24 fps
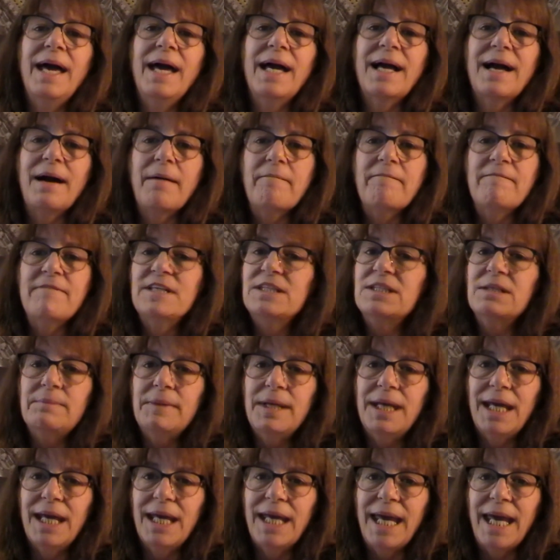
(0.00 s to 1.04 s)
come visit
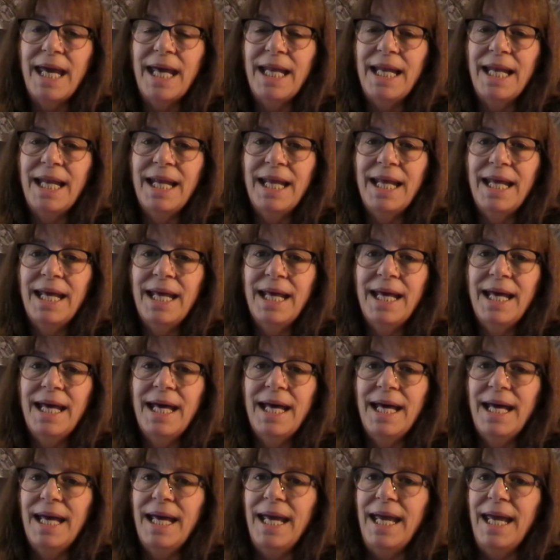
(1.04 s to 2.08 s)
me again,
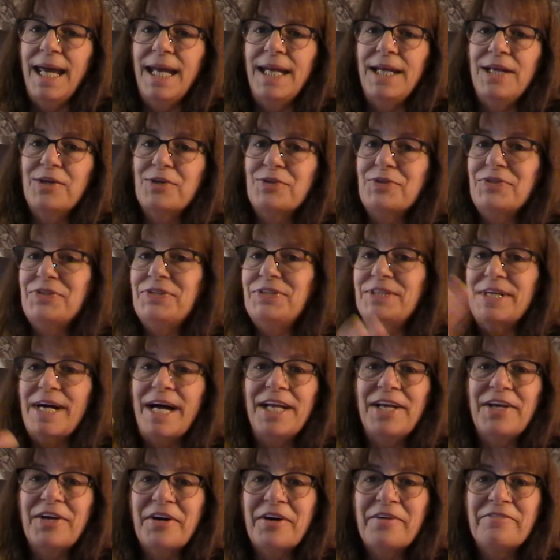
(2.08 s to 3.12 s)
and here's
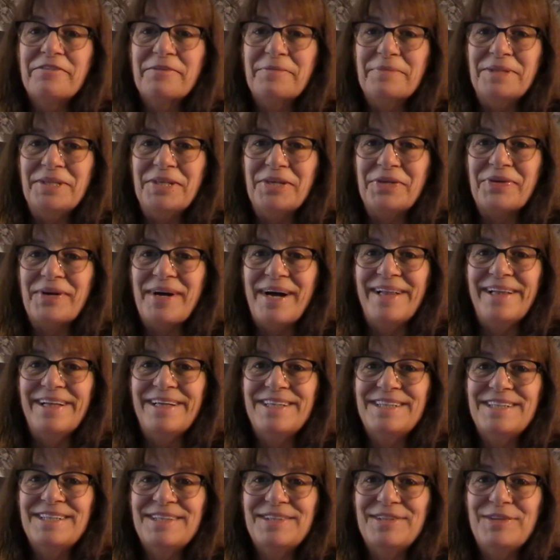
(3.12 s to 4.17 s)
signing off from Deer
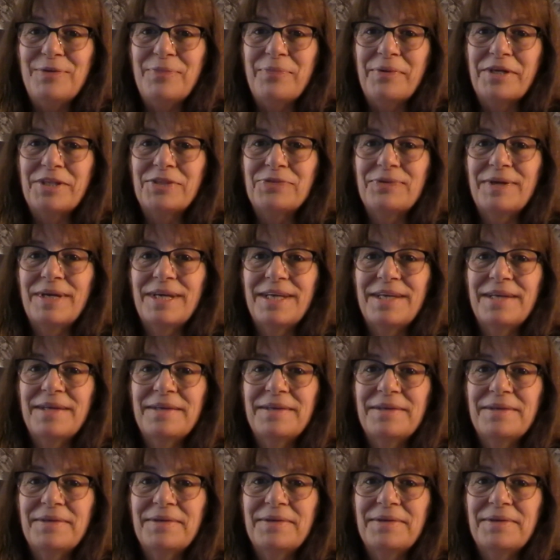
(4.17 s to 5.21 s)
Island, New Brunswick.
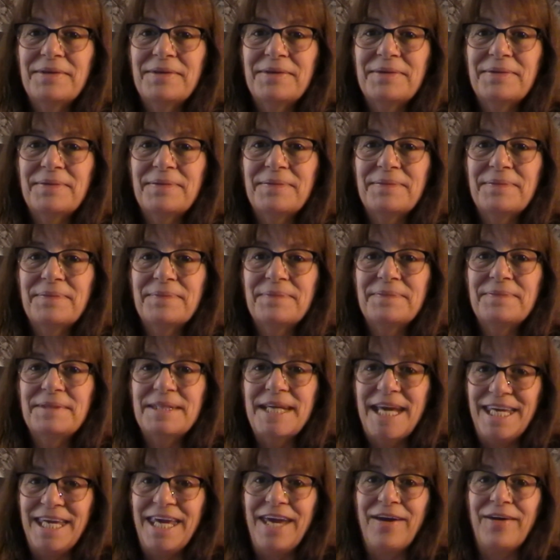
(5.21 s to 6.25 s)

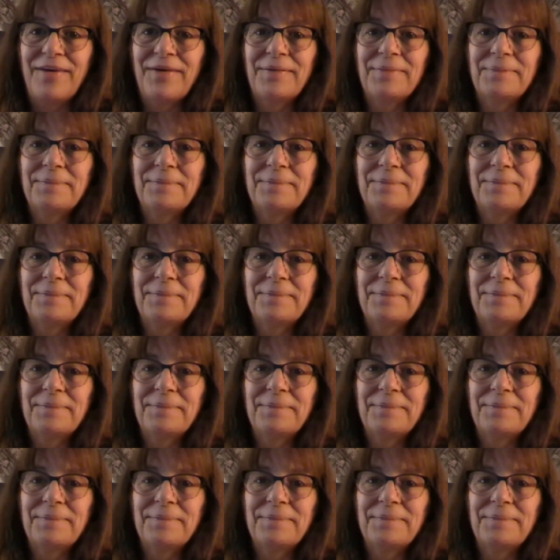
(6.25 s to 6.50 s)
Take care.